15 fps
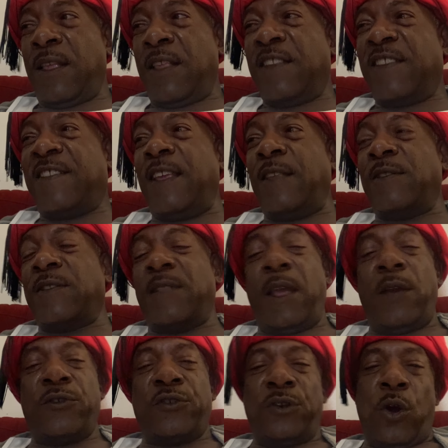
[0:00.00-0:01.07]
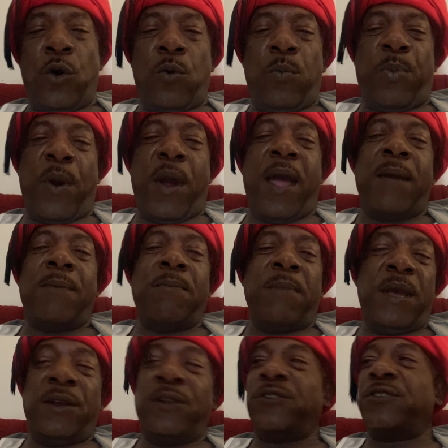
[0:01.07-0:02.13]
Since there's no prime
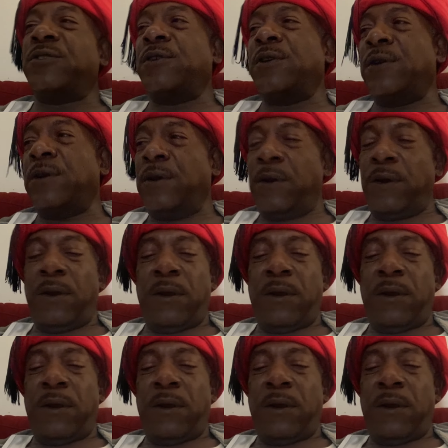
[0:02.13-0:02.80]
minister